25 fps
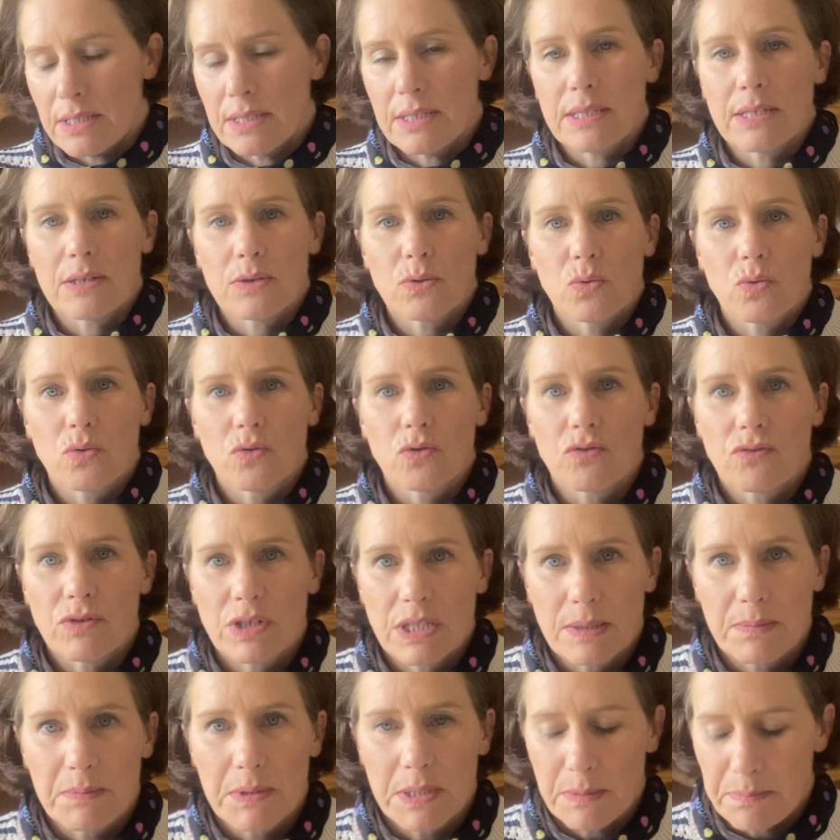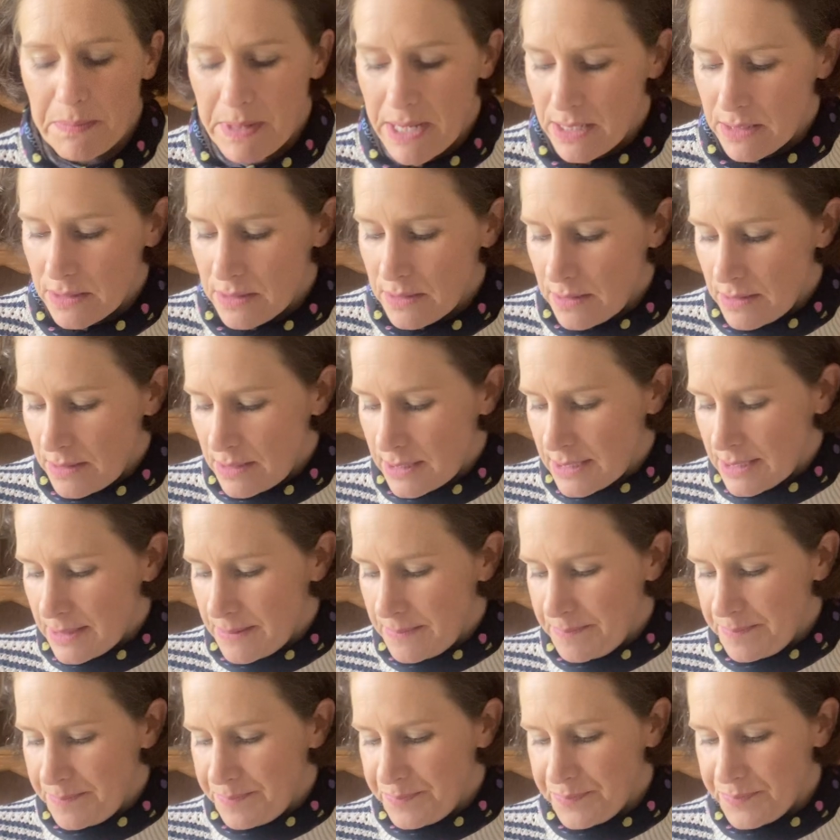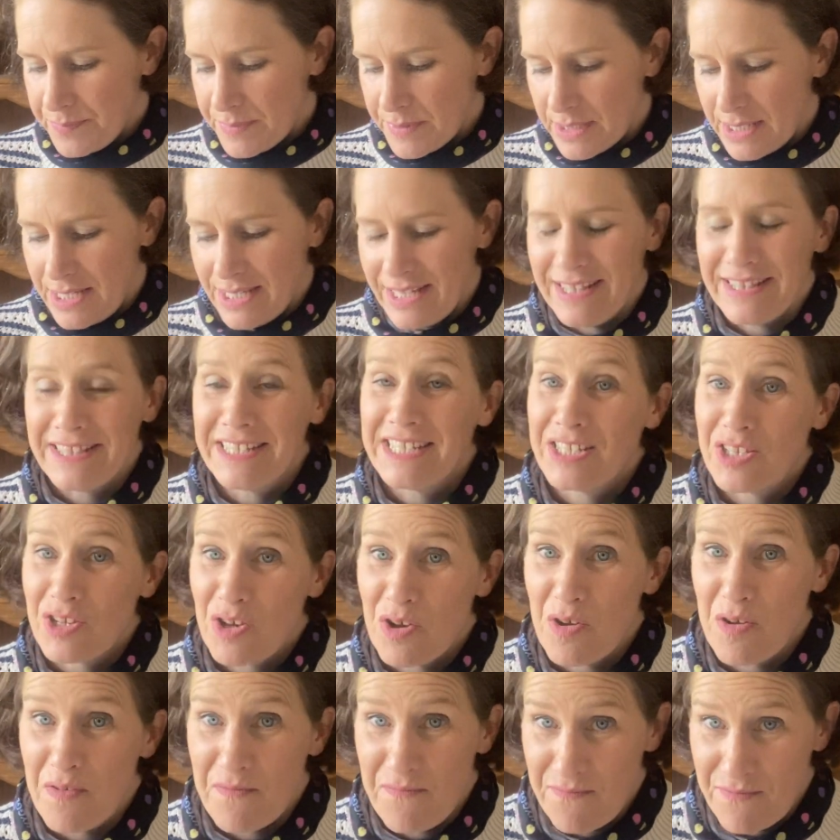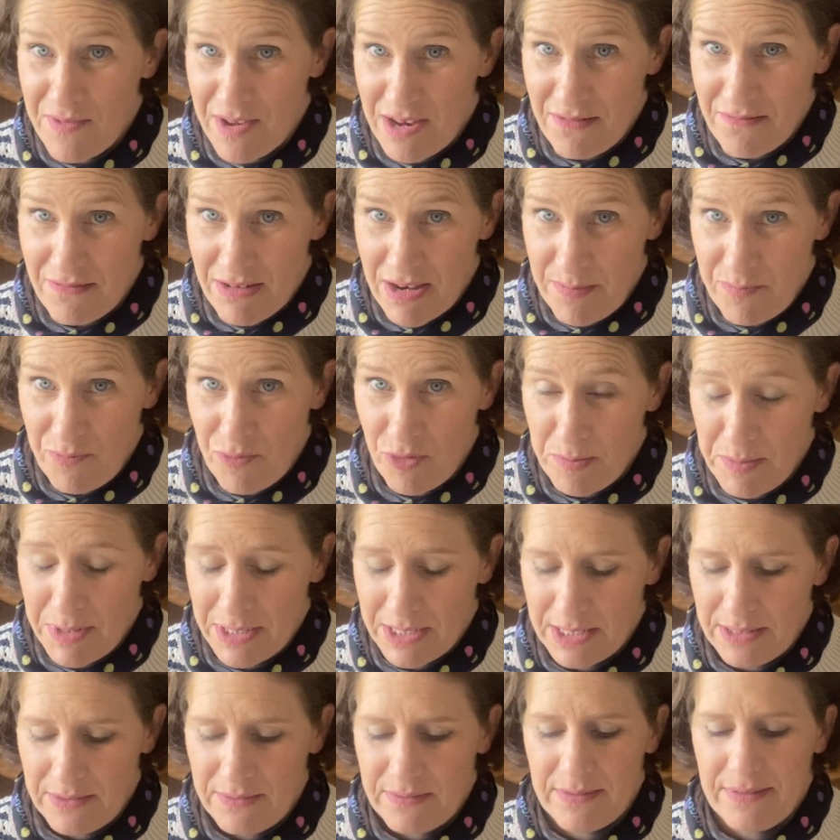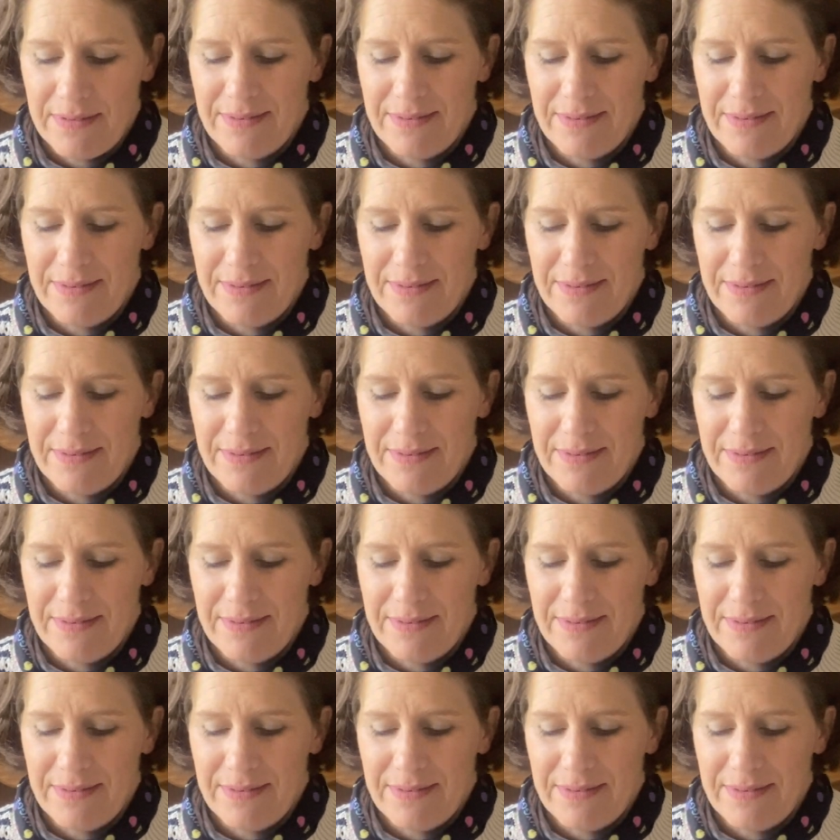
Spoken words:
and they're called Christmas Bells. Now these are very primitive.